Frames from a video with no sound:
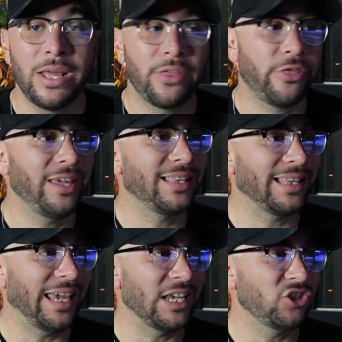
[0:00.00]
think that
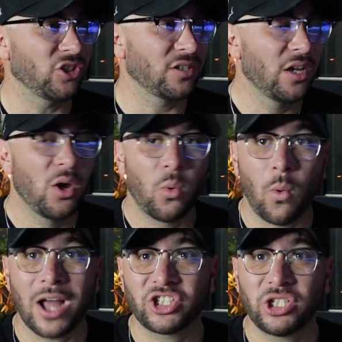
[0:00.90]
they can just
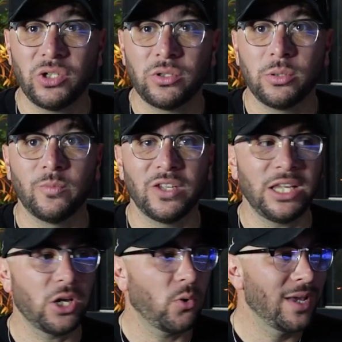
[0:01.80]
watch a YouTube
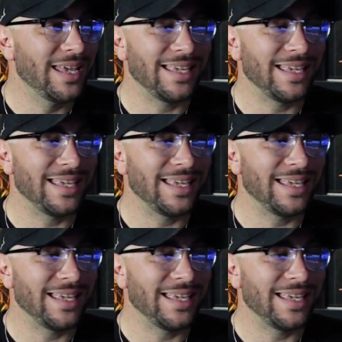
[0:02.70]
video,